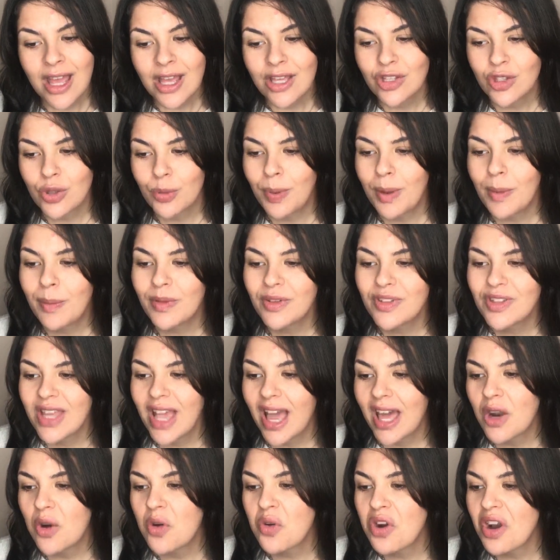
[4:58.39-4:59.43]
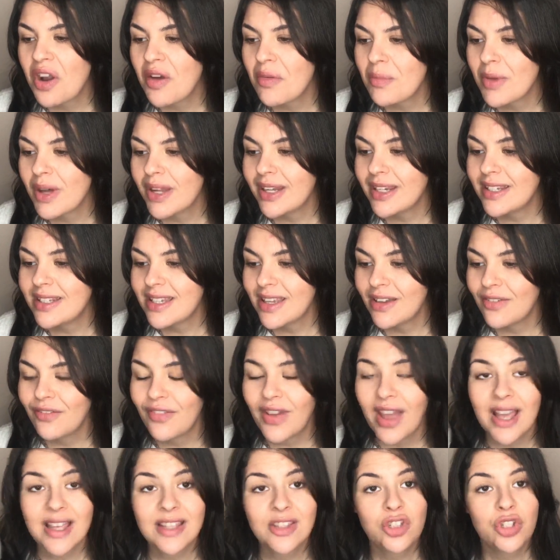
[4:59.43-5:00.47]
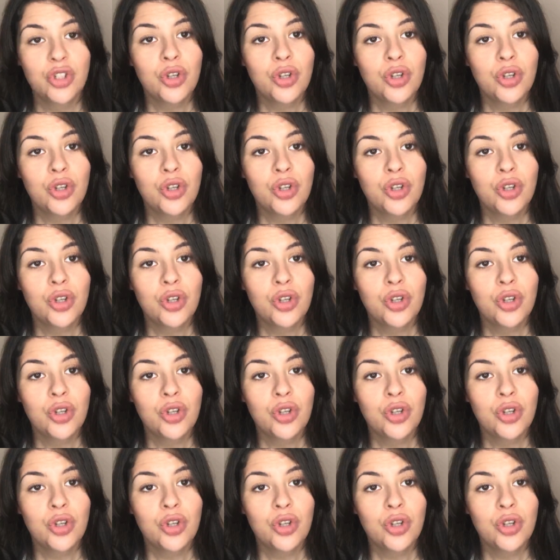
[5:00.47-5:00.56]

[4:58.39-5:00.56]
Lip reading: So people say, I don't want to have money to invest.